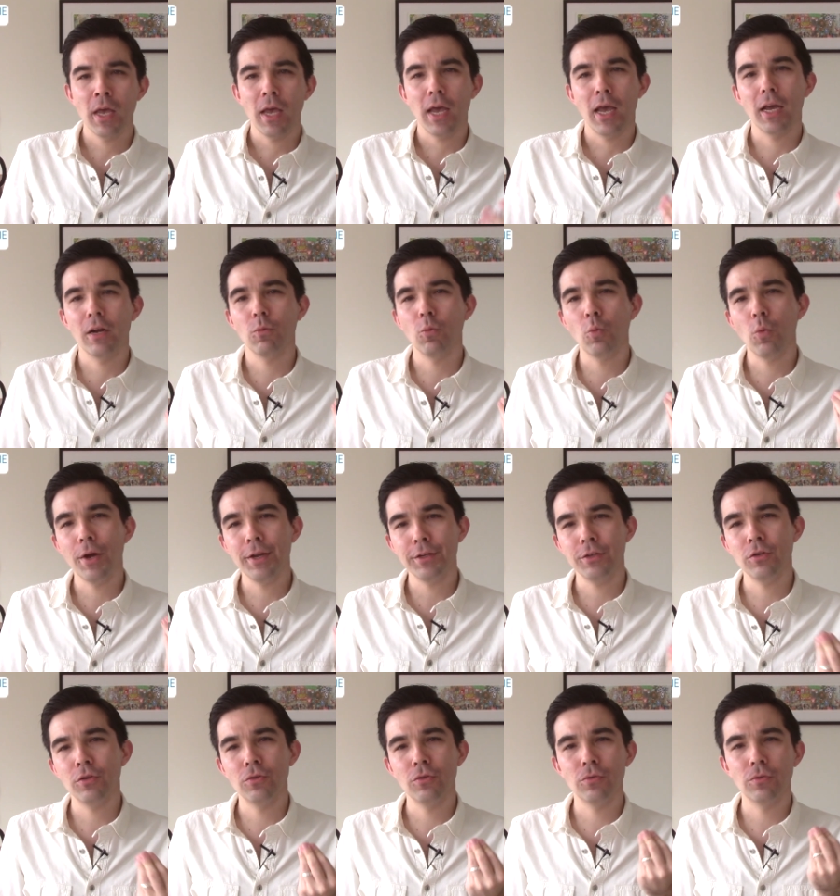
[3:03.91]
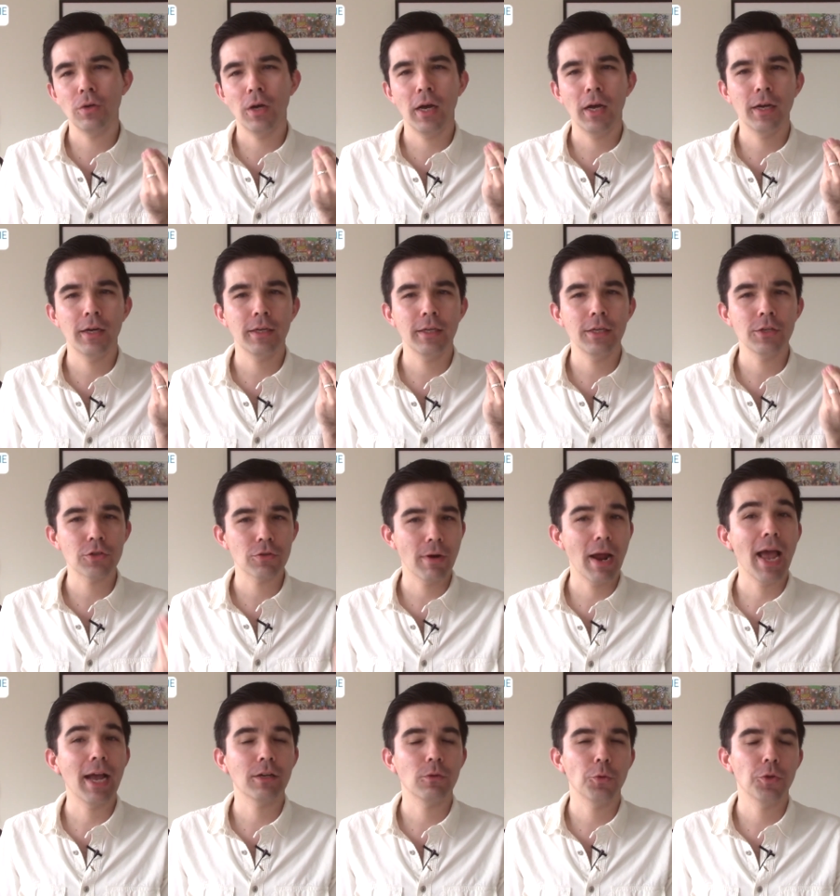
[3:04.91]
And when you uh,
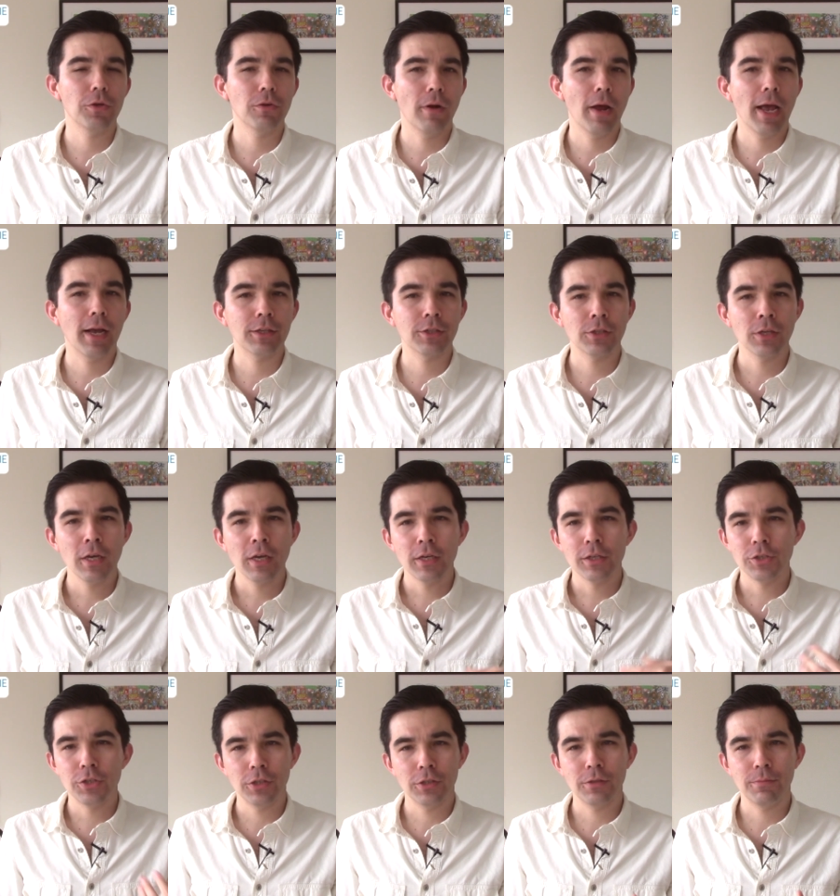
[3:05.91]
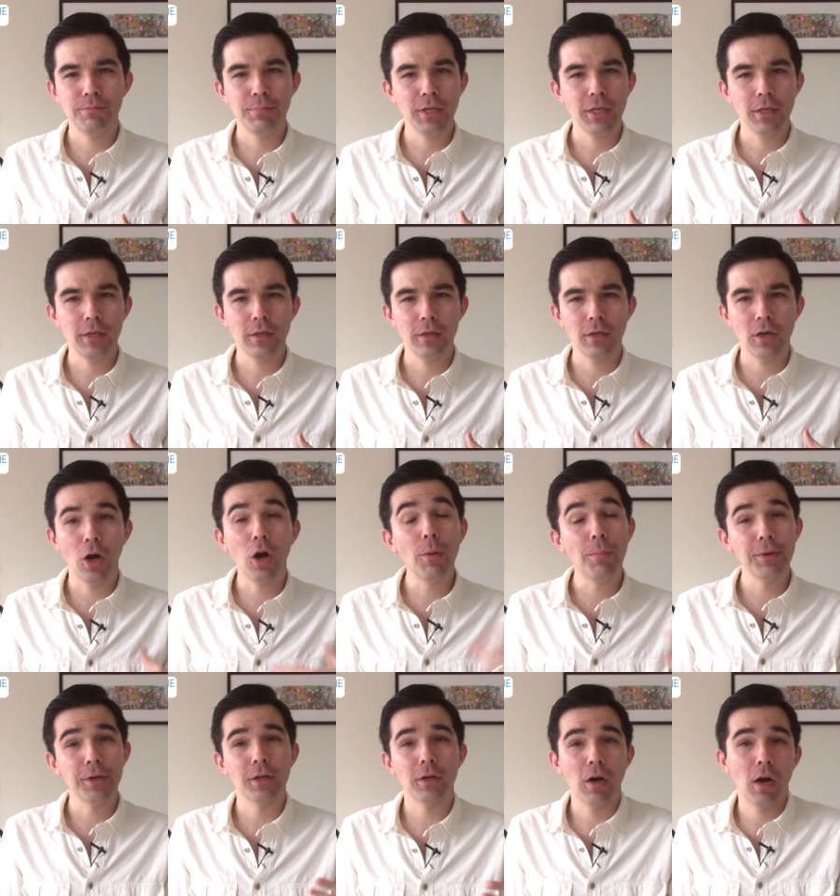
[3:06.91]
interact with your ex, just be
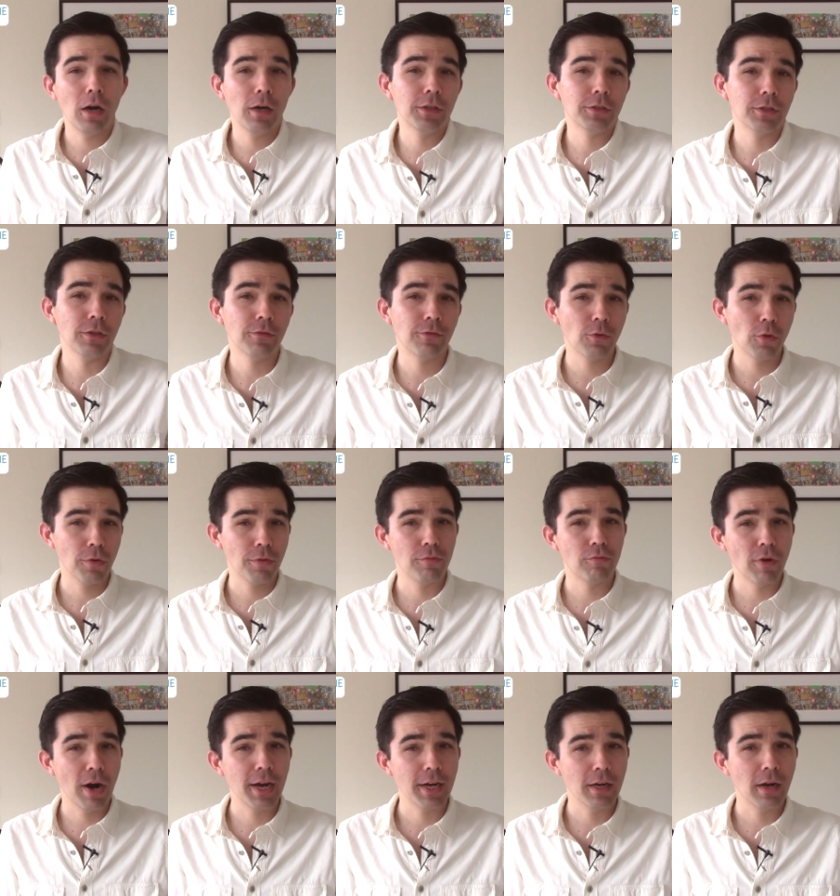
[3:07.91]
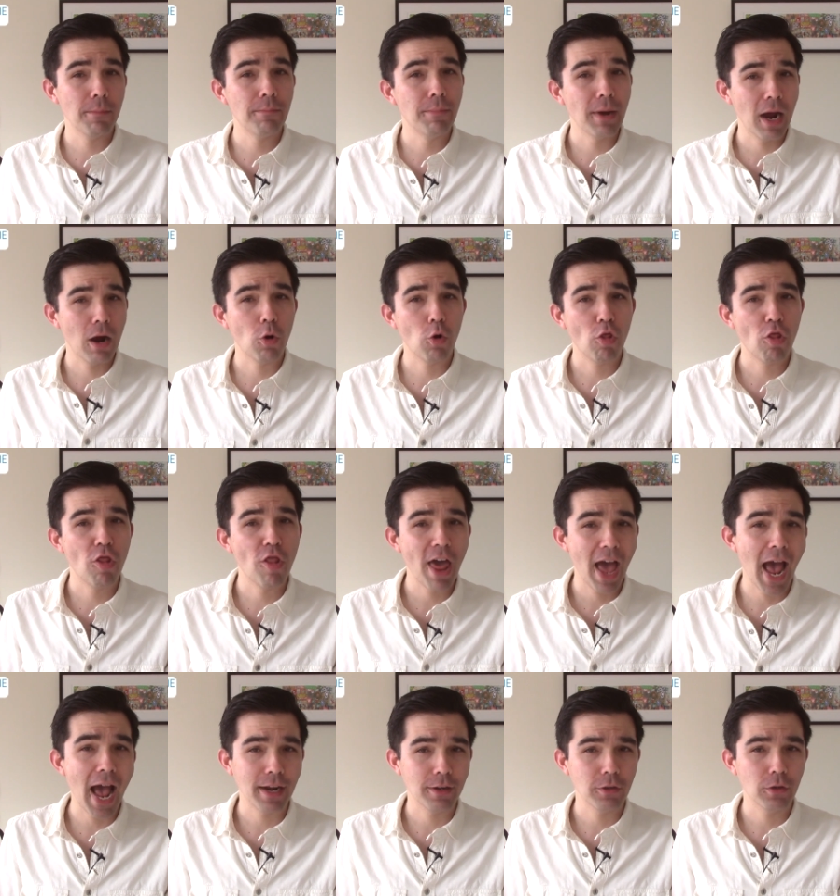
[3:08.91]
open and honest and forthright about
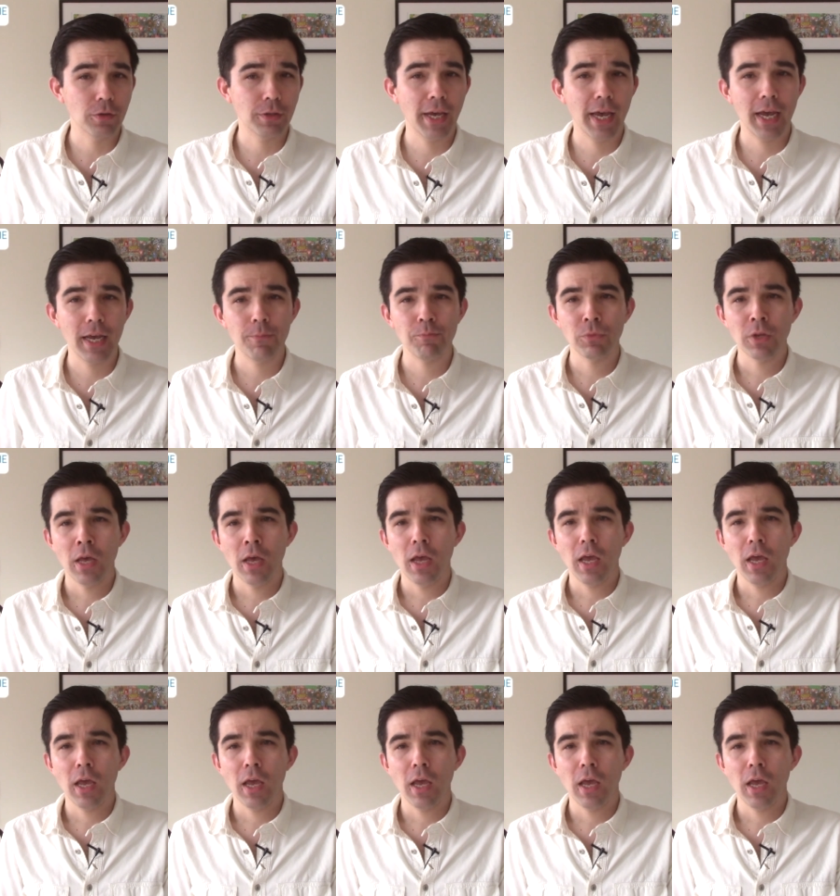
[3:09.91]
that, okay?